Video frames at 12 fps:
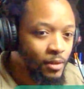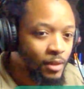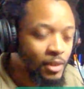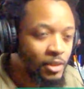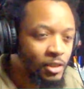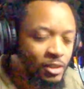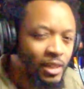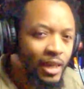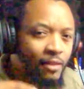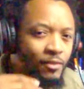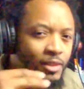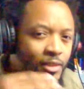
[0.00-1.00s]
it's good to
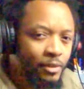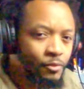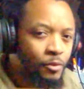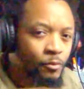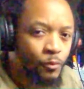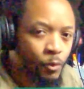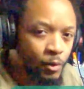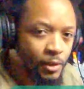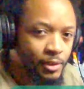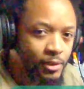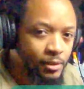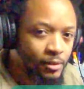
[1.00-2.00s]
have a different
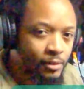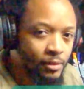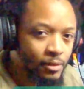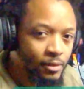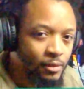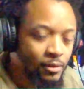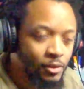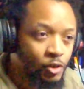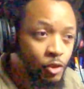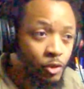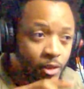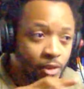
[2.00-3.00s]
voice,
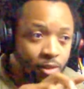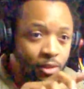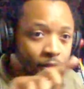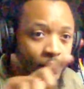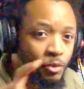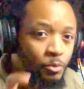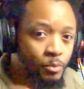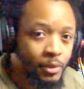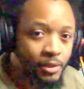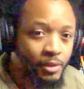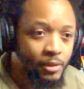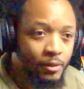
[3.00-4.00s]
so you can see the whole
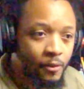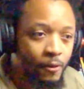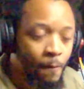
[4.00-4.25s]
picture.